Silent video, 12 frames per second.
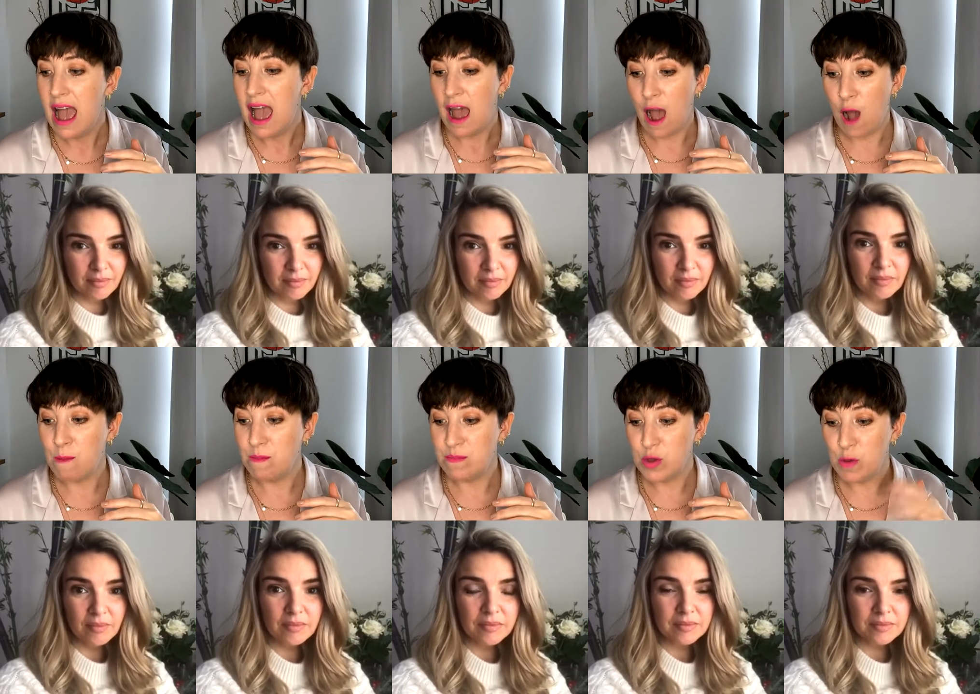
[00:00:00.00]

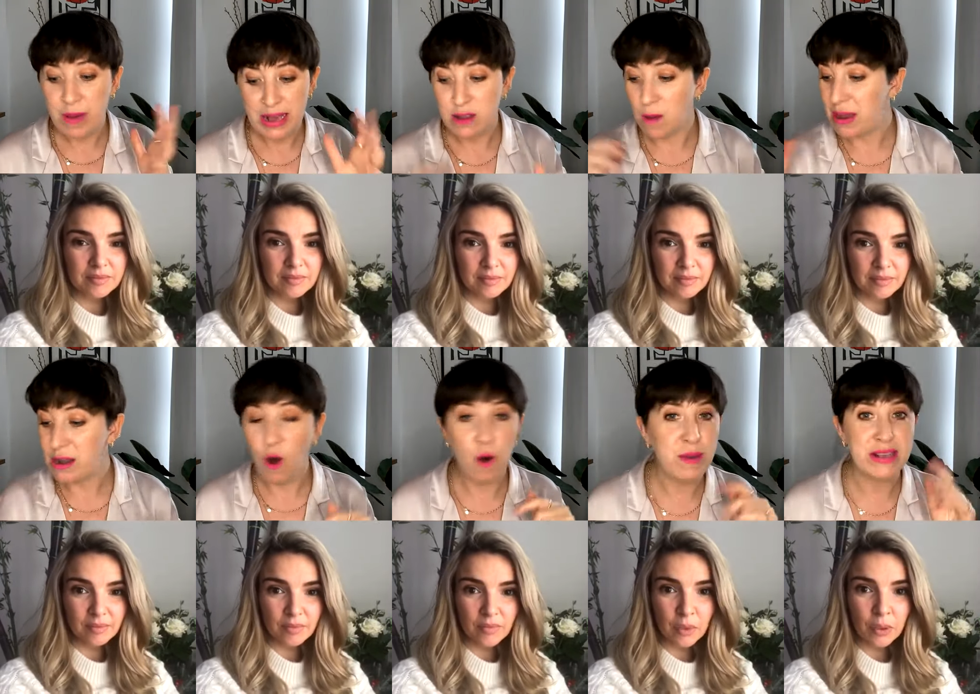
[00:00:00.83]
Speaker 1: um, you picked up? Any
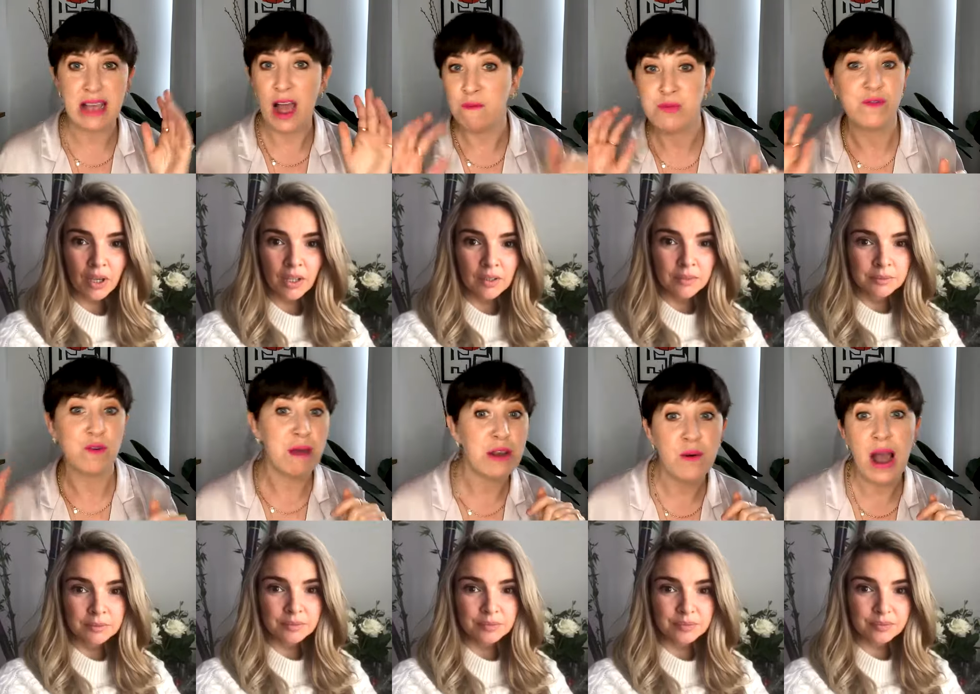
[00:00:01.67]
hobbies that helped with your
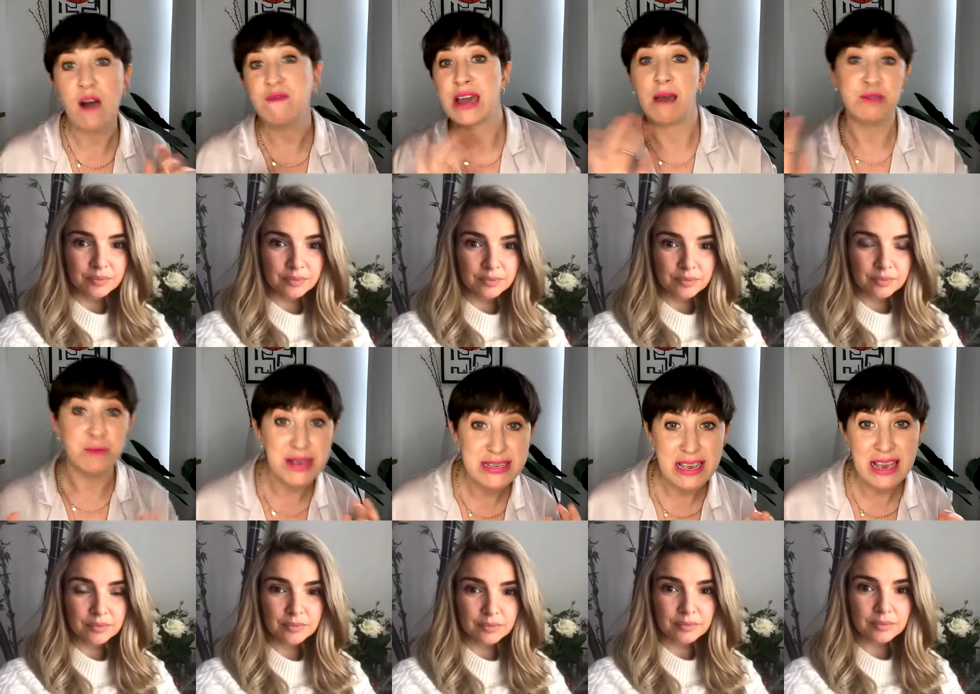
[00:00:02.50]
mental health and kept you
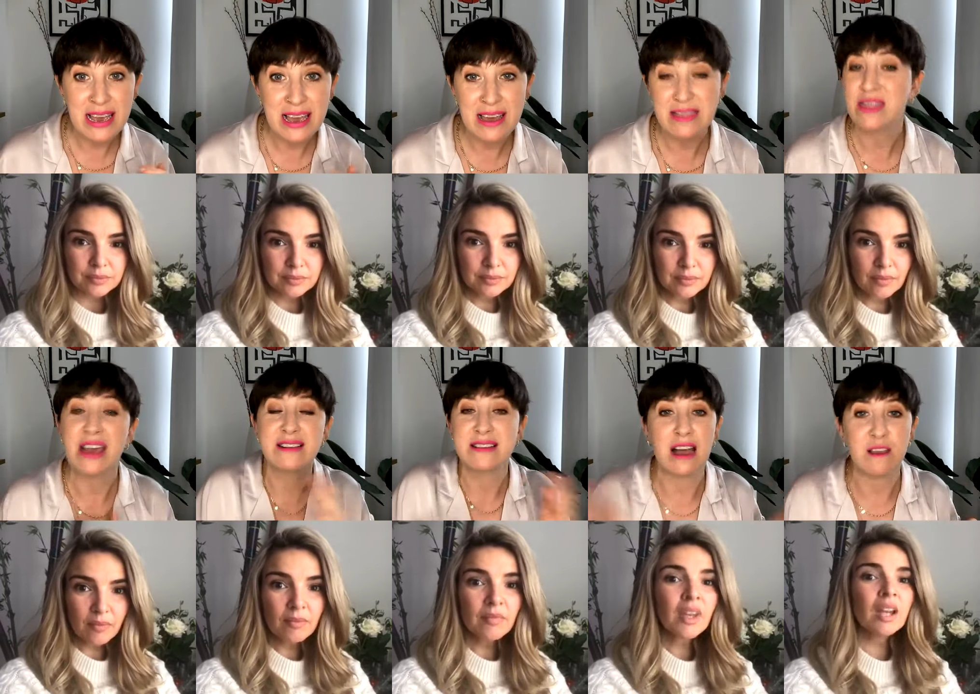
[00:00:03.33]
busy? Things
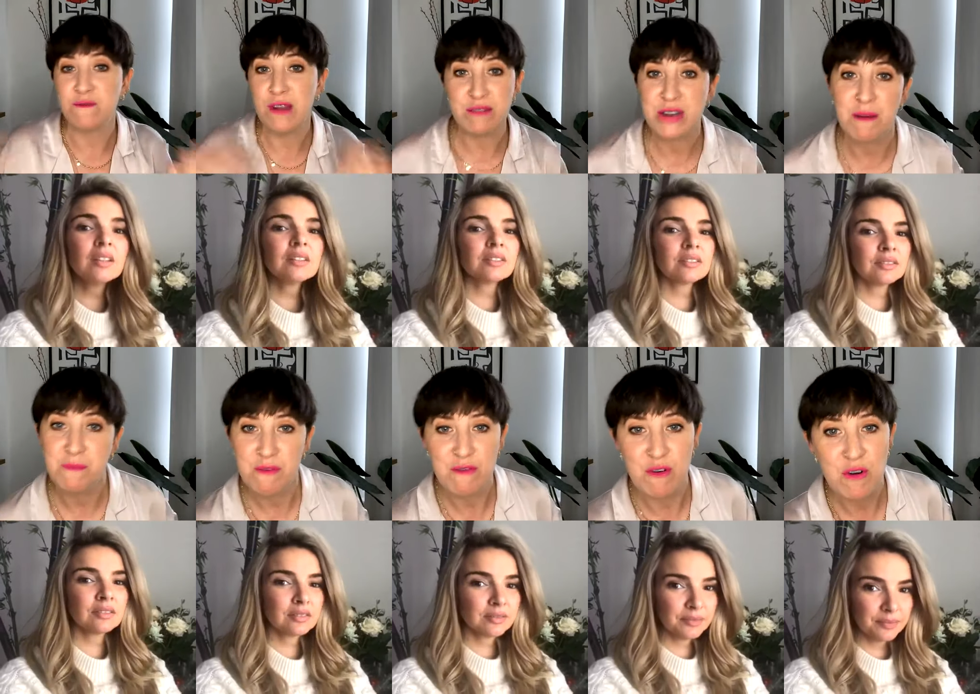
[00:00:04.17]
that you've never done
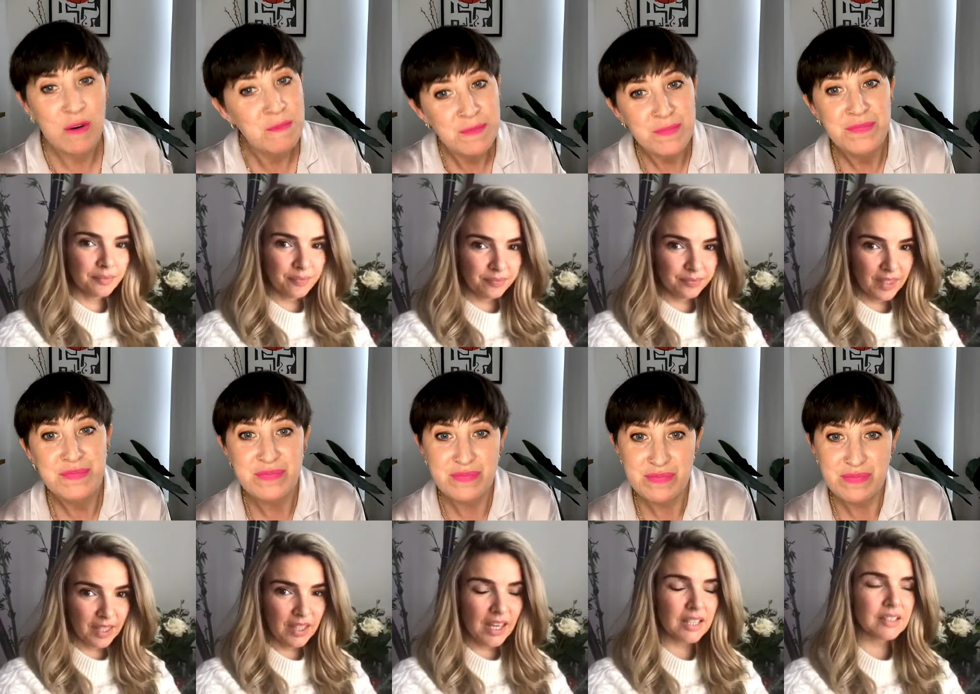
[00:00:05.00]
before?
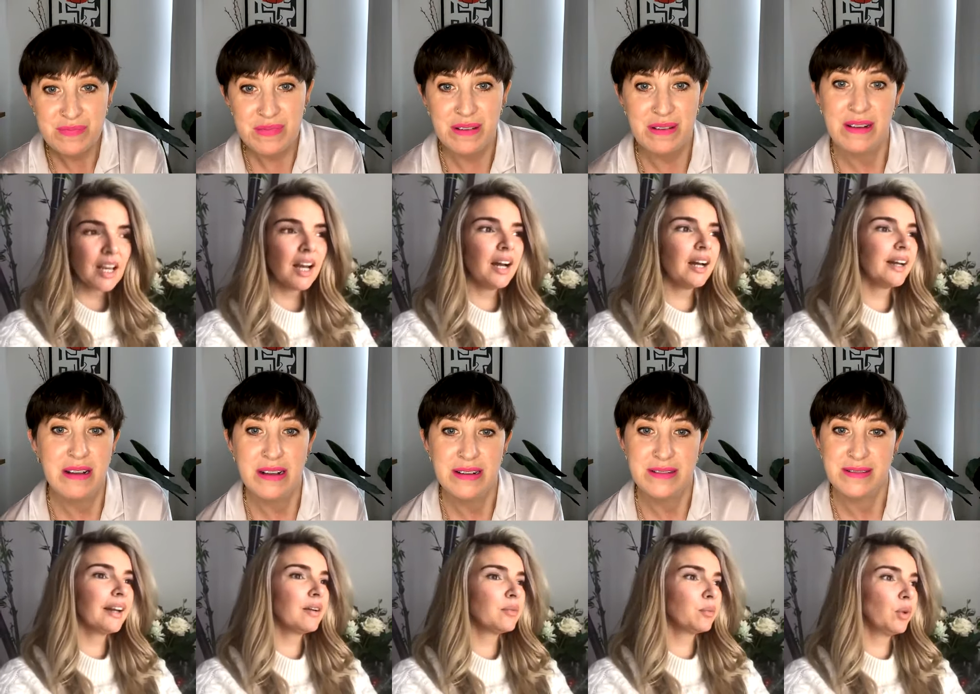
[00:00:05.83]
Speaker 2: Yes,
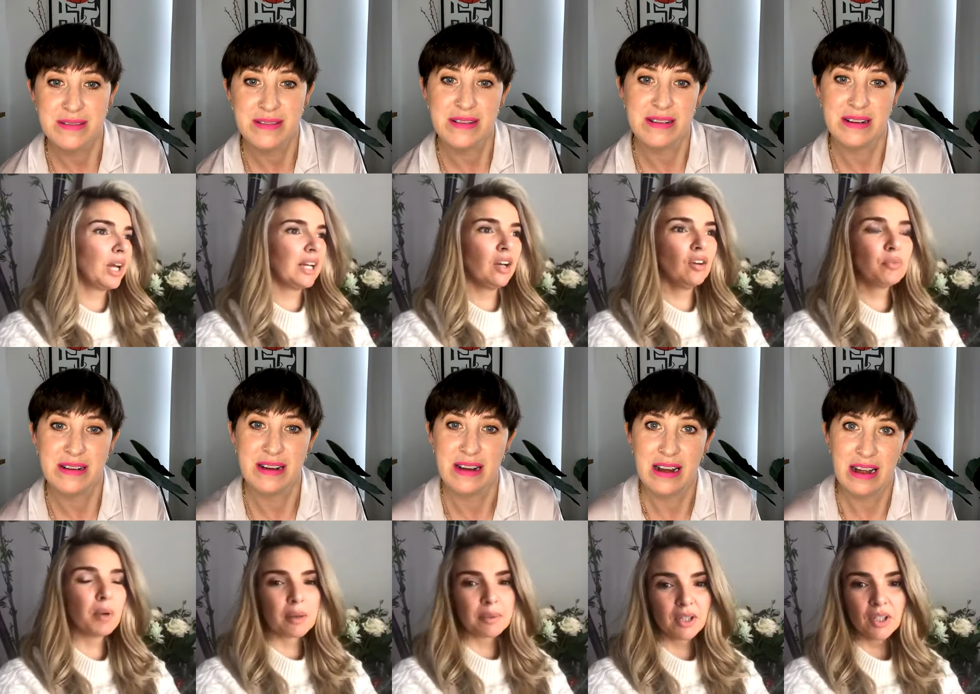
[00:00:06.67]
I well, I love
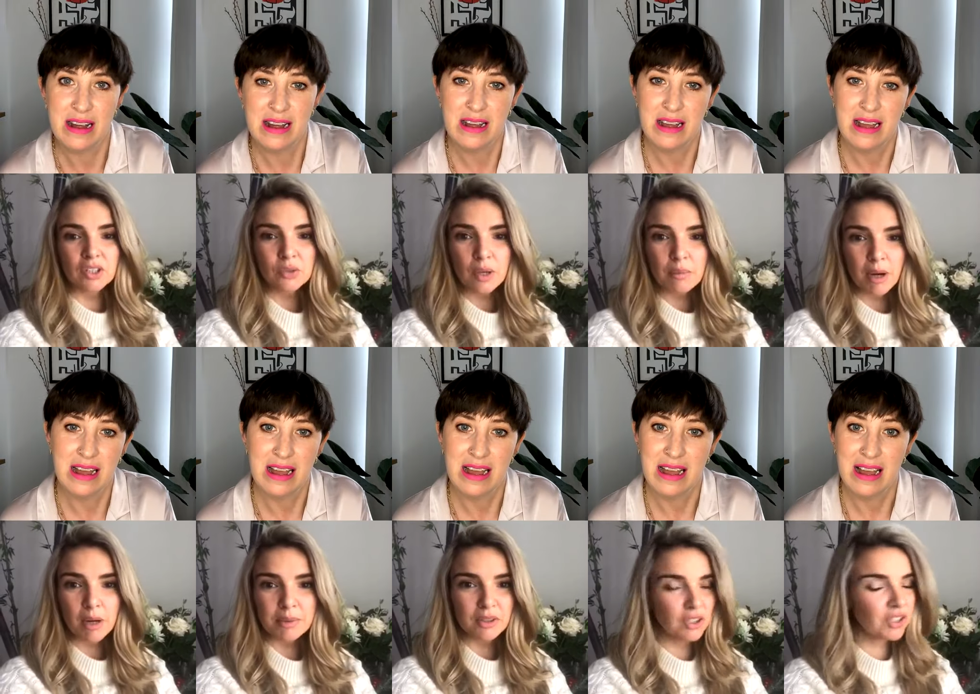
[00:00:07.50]
barbecuing, so I
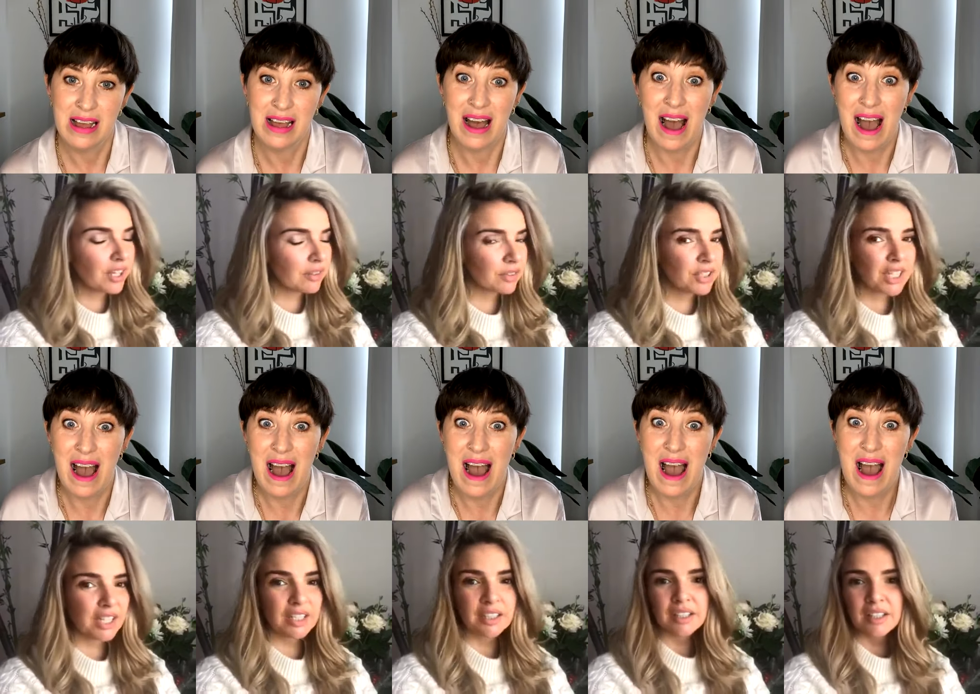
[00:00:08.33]
barbecued every
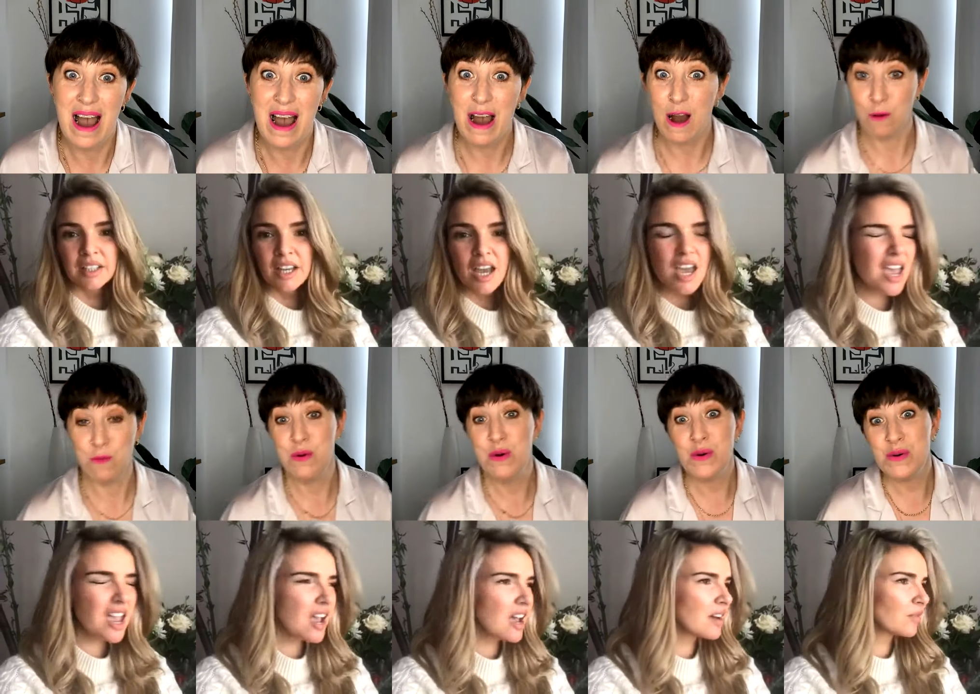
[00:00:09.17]
day, Ooh.
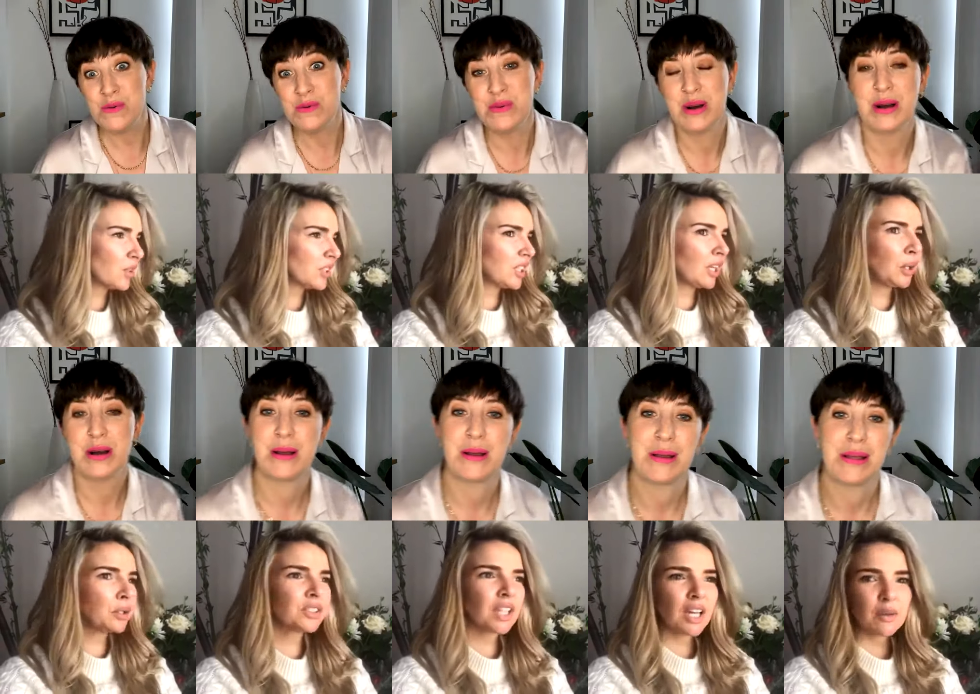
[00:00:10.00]
every single
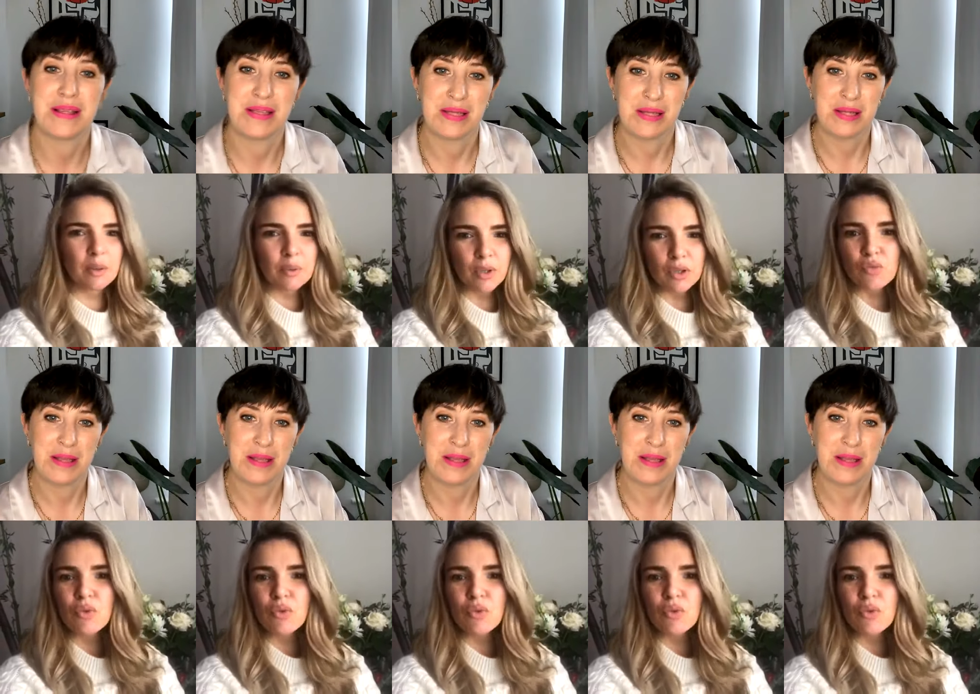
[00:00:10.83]
day. We were out,